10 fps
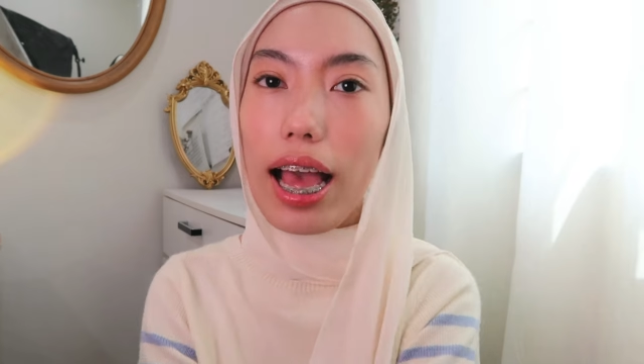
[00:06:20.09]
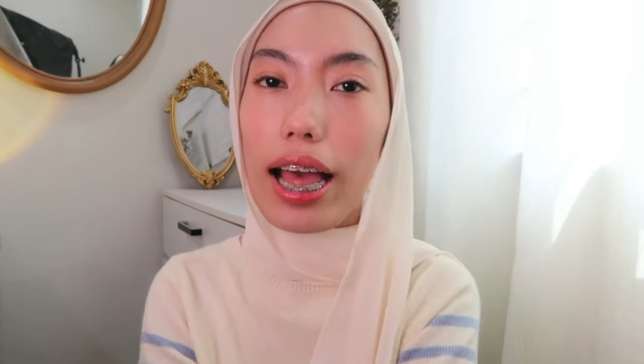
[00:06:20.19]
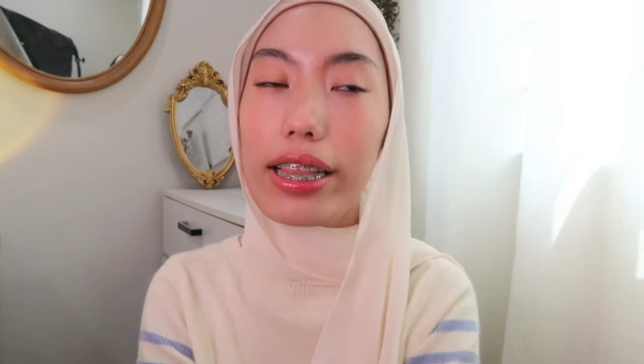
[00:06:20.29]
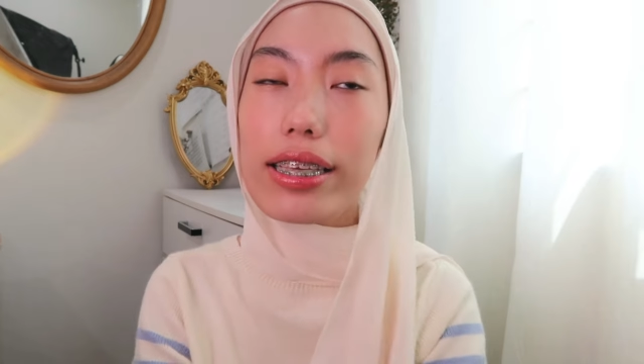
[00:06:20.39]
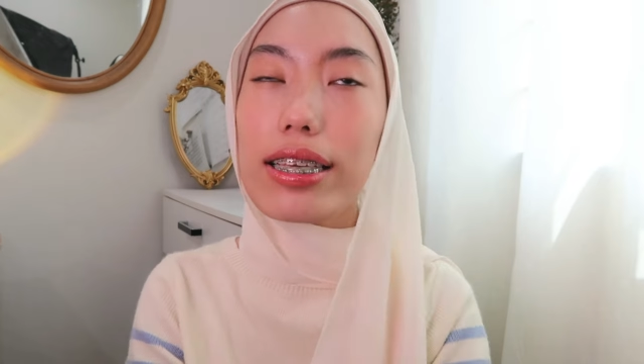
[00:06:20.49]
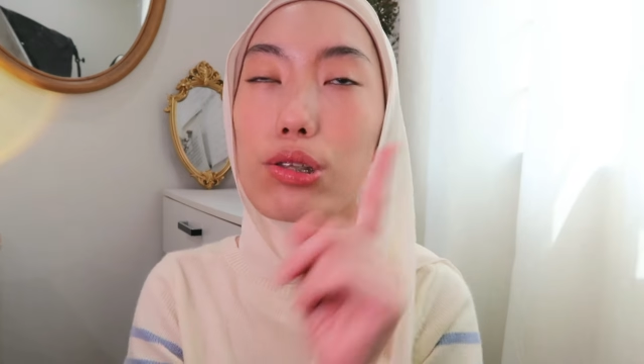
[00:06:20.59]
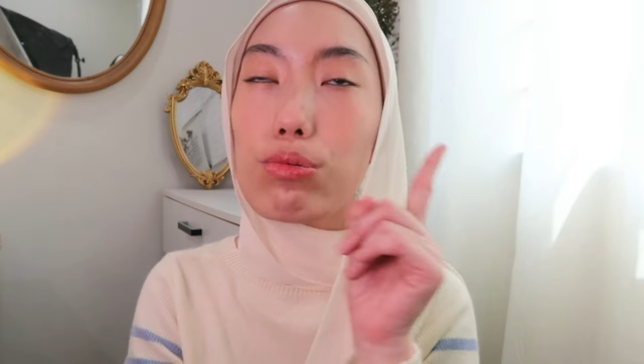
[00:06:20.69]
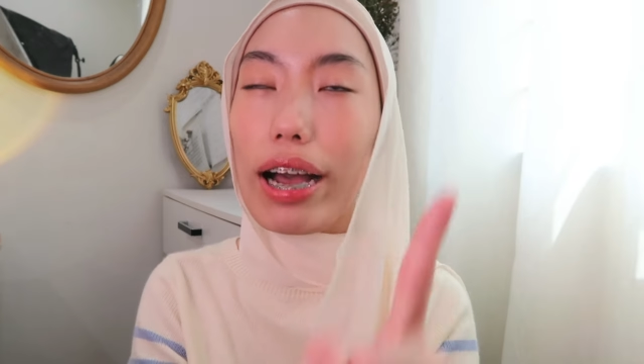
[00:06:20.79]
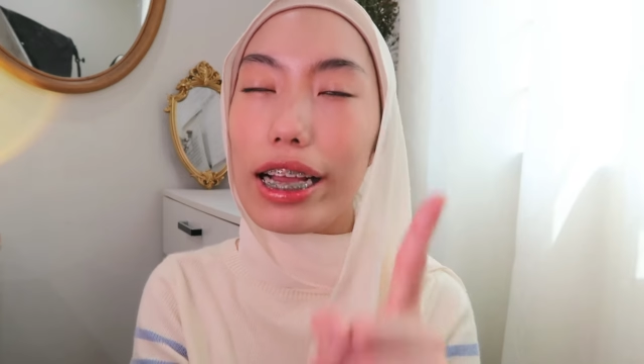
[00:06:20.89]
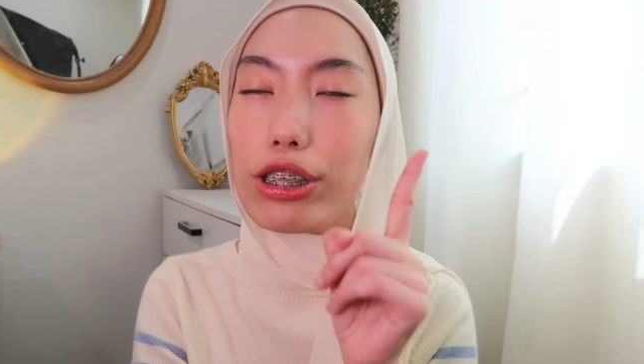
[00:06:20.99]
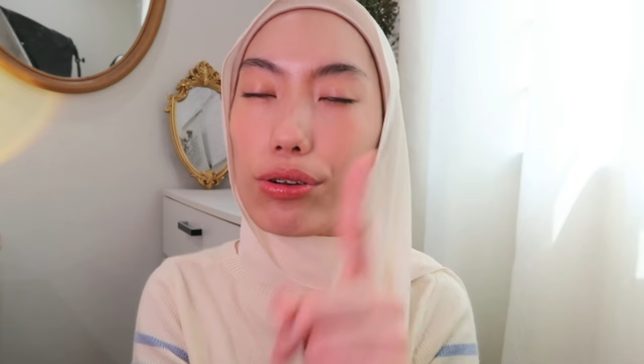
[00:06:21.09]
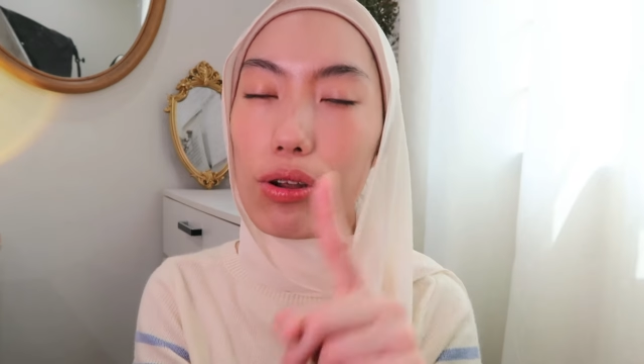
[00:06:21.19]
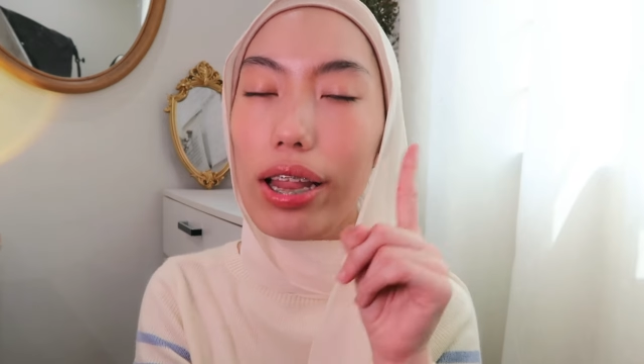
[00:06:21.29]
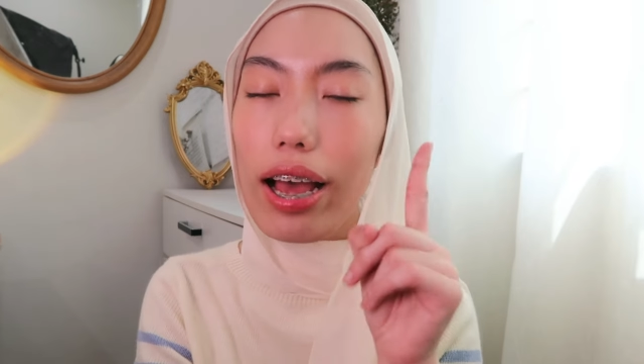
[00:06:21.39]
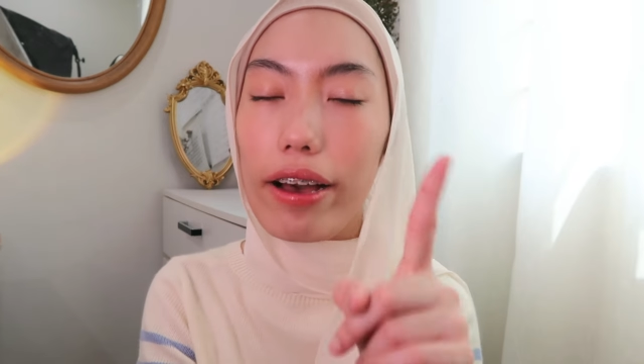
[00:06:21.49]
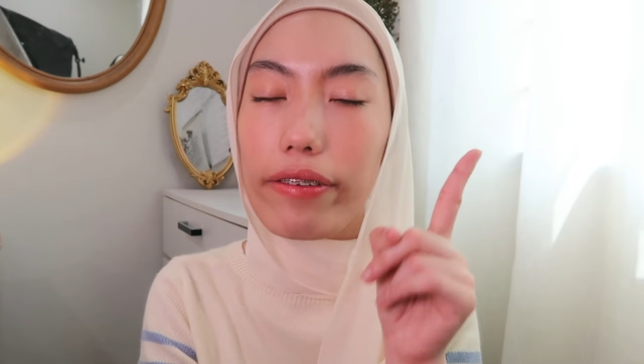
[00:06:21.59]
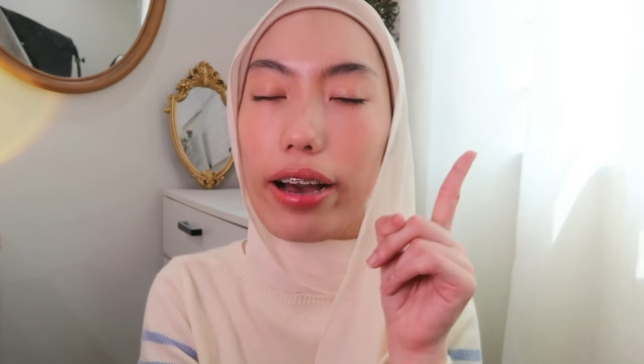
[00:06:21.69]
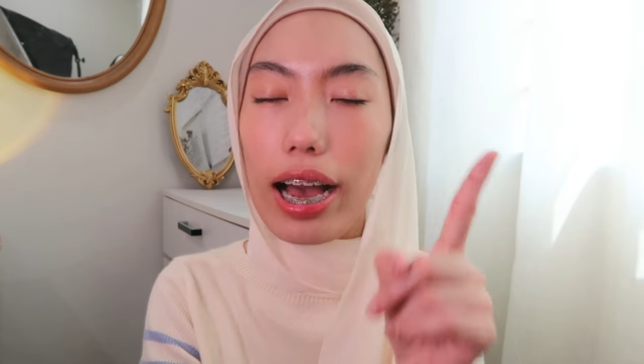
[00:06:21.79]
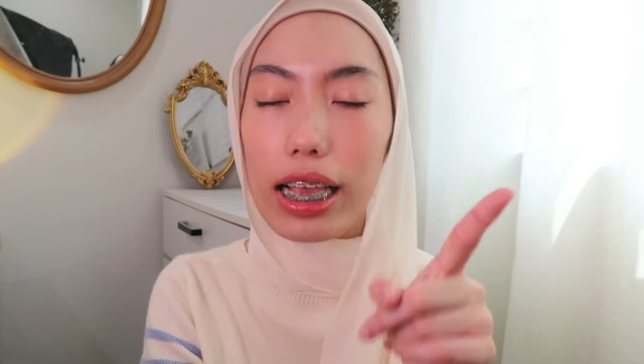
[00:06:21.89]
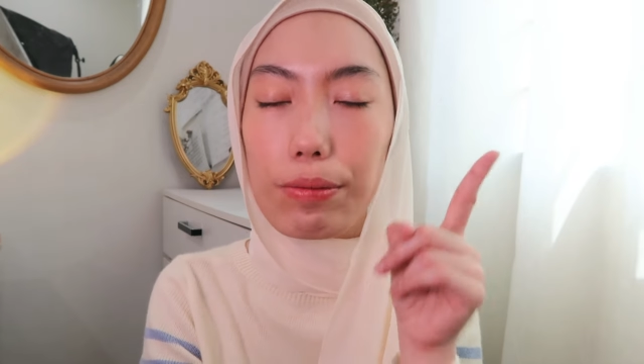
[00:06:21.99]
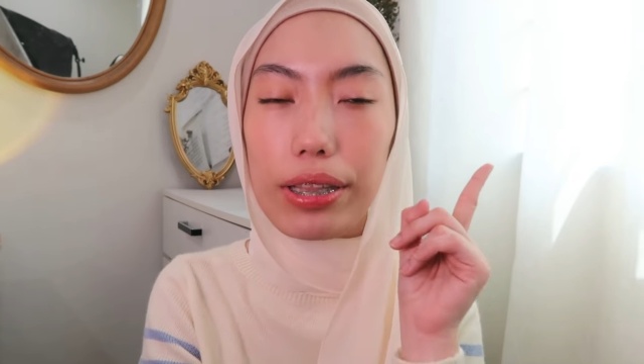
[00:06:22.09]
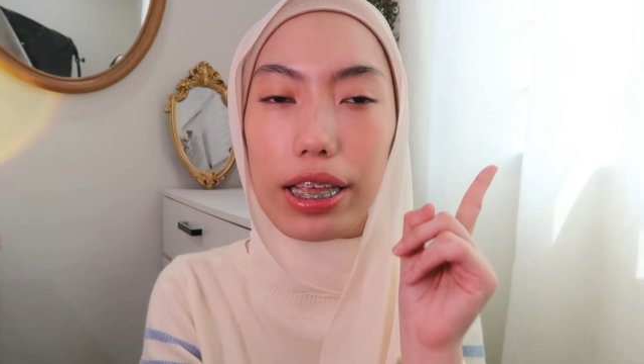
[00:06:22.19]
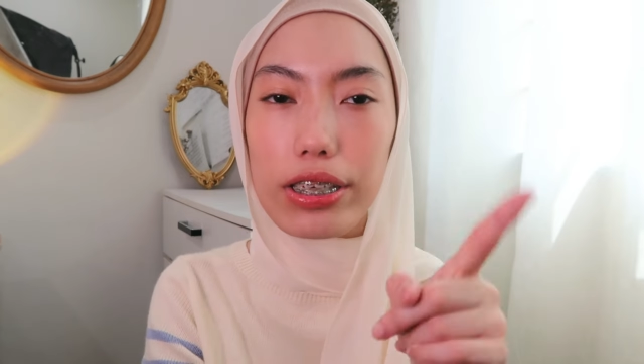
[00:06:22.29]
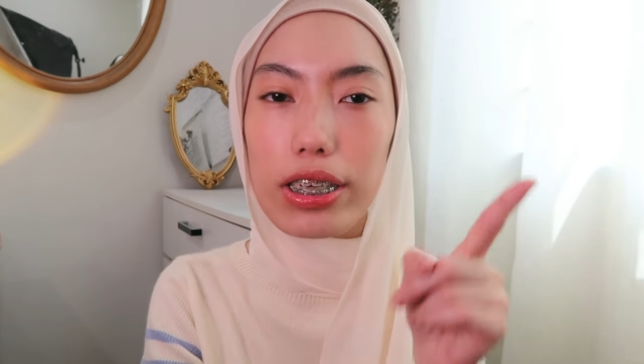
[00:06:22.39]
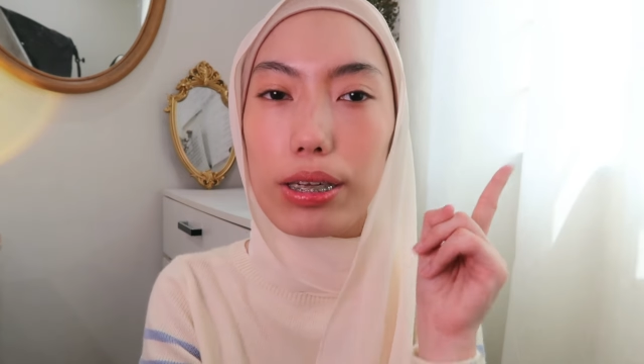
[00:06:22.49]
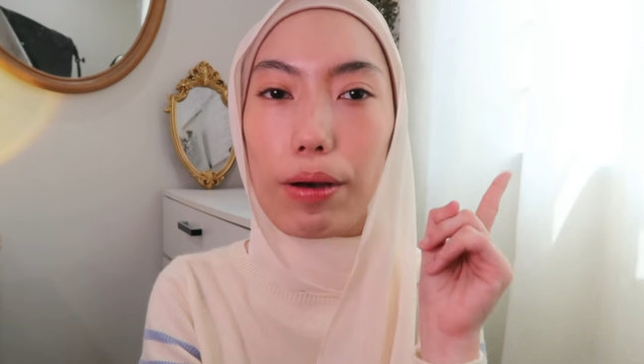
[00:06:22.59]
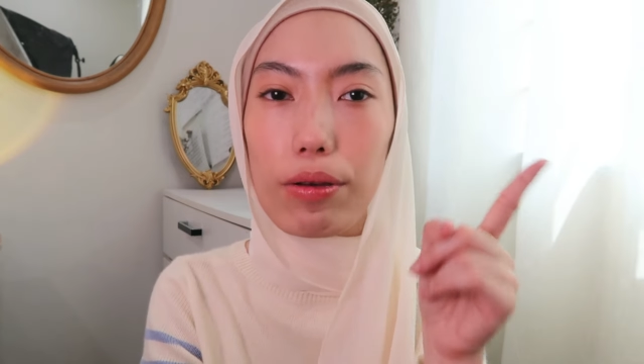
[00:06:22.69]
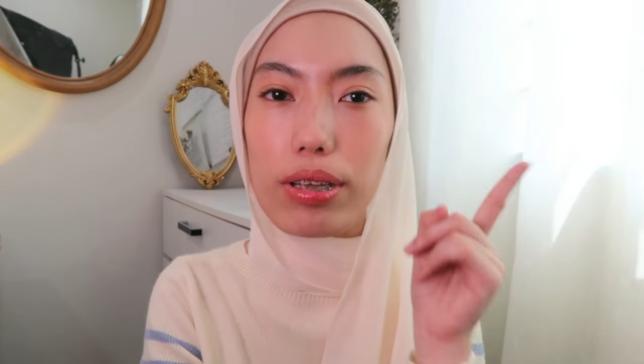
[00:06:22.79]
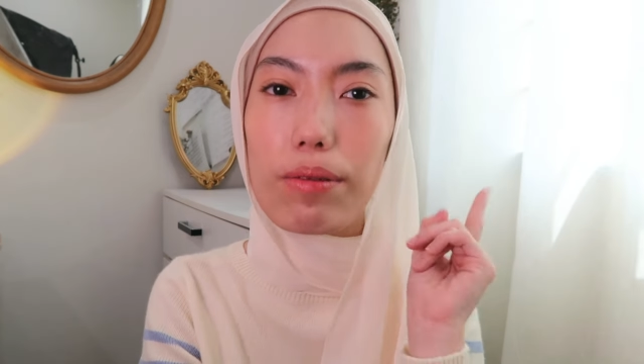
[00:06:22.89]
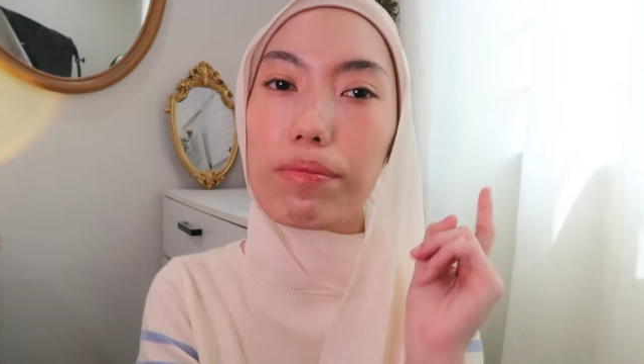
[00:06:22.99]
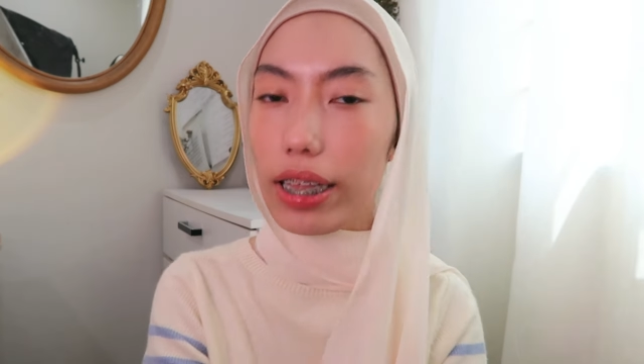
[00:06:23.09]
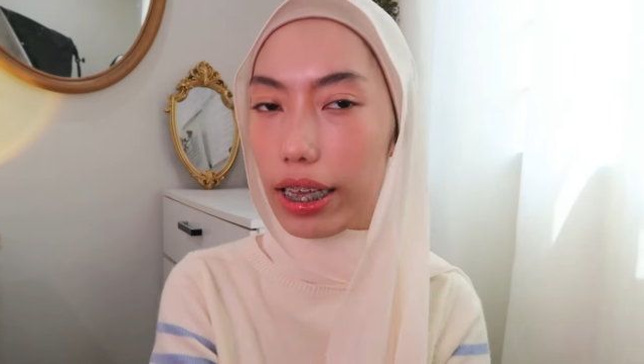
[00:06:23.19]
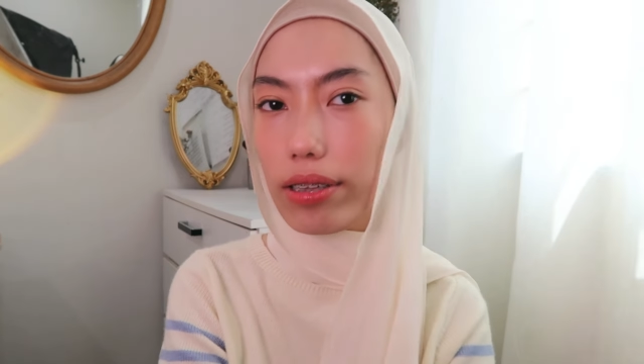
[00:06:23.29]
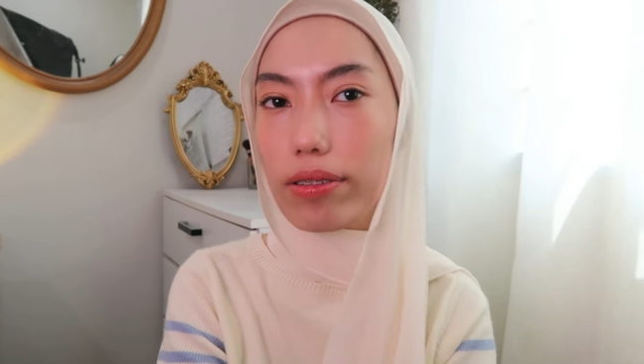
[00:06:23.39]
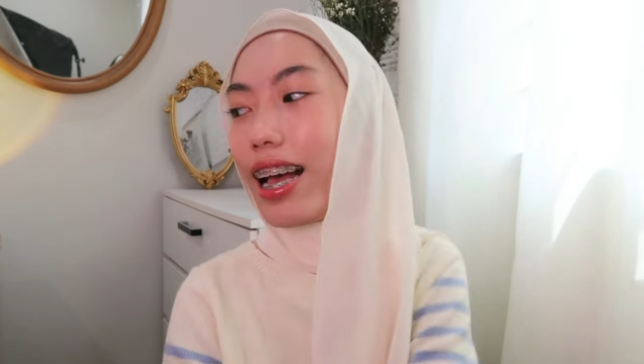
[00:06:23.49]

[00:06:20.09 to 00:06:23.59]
And this is why I do not have high expectation about something.